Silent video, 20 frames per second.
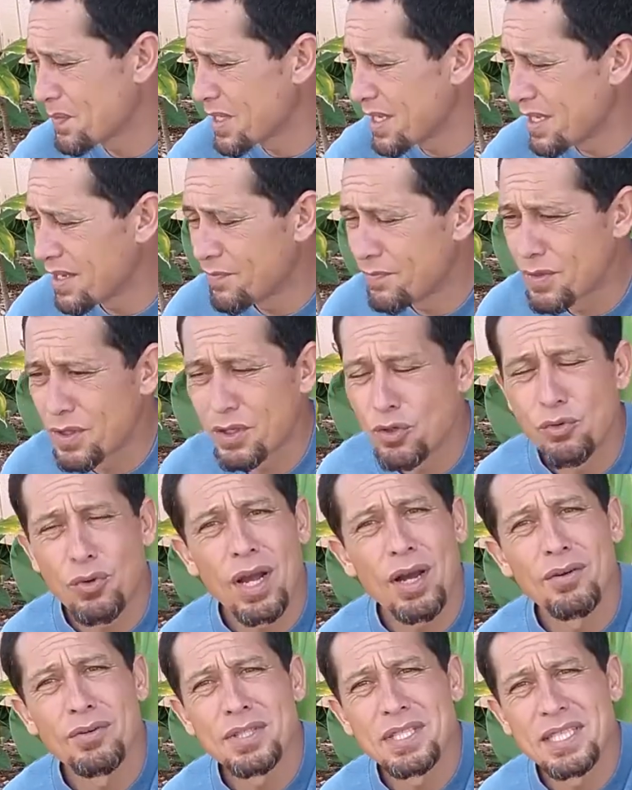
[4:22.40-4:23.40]
If the
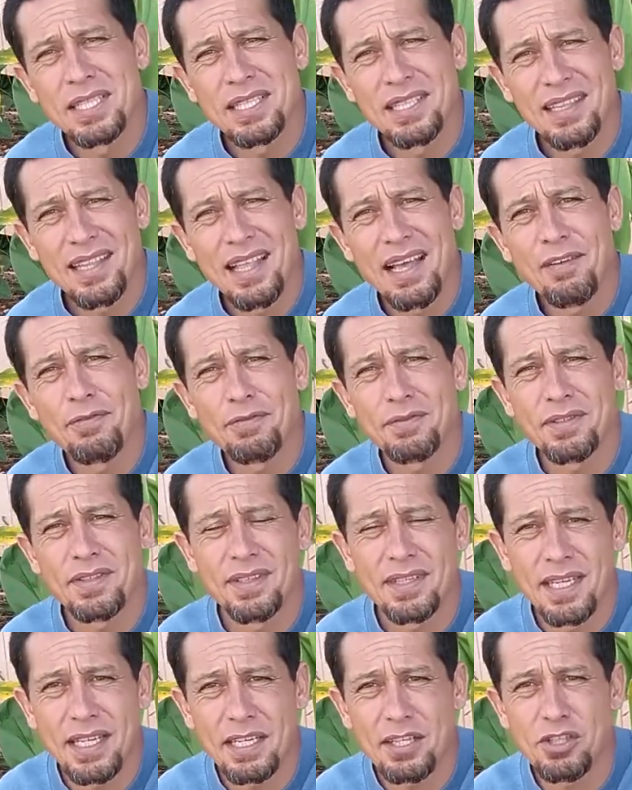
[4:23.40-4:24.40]
ground is left
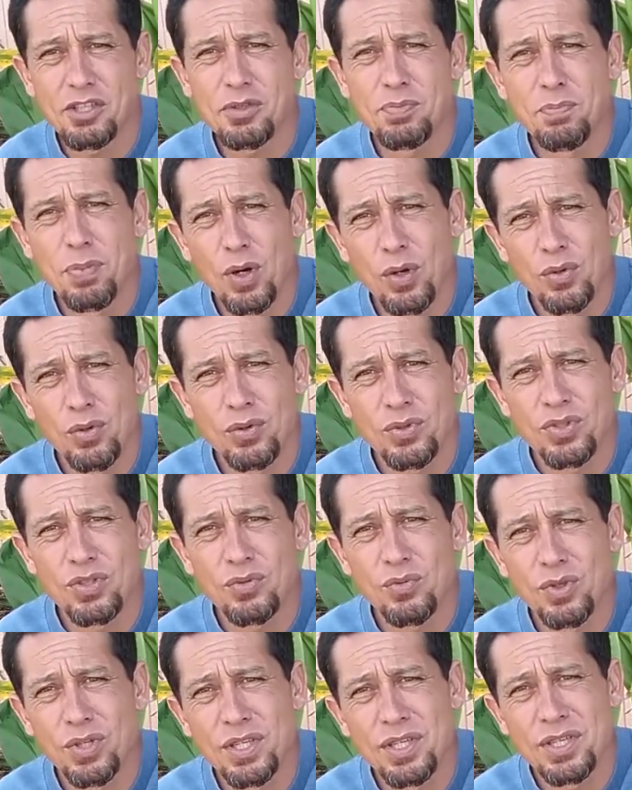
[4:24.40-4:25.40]
exposed
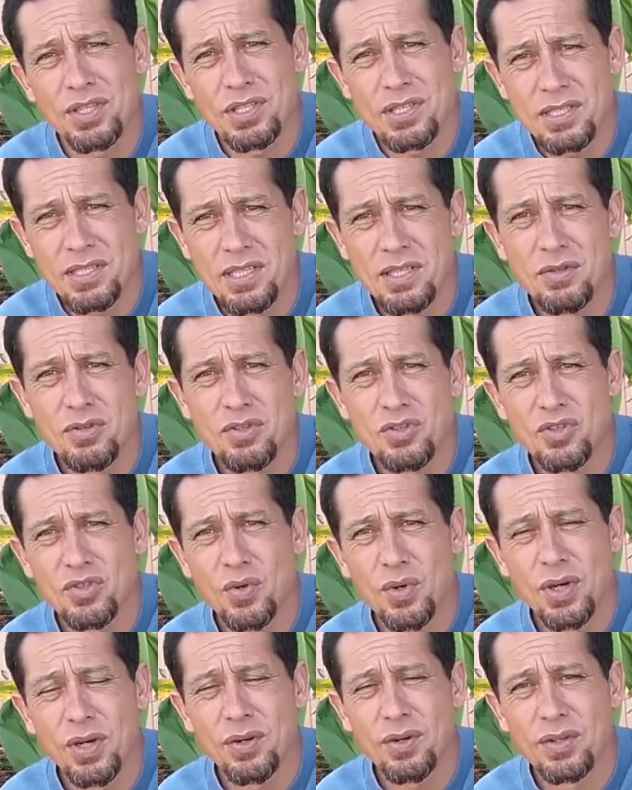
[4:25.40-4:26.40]
where you can see the
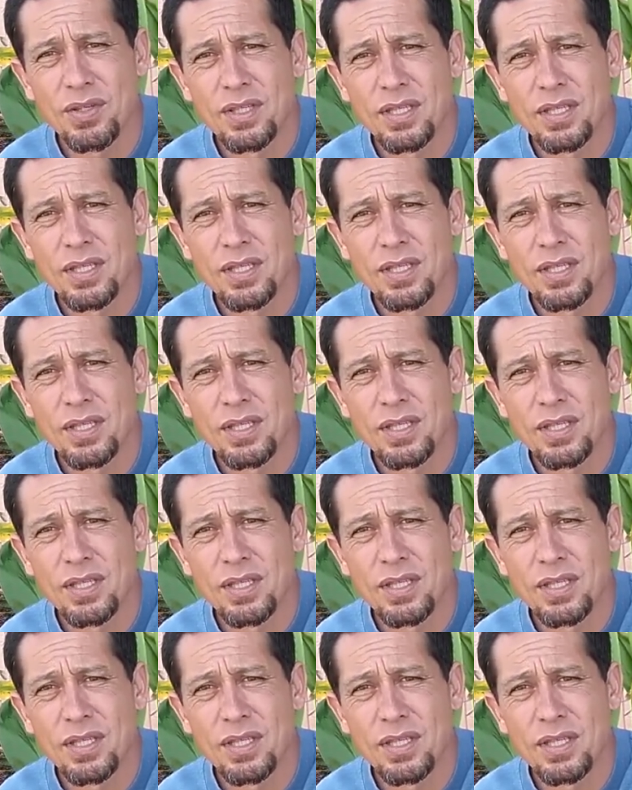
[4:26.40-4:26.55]
soil,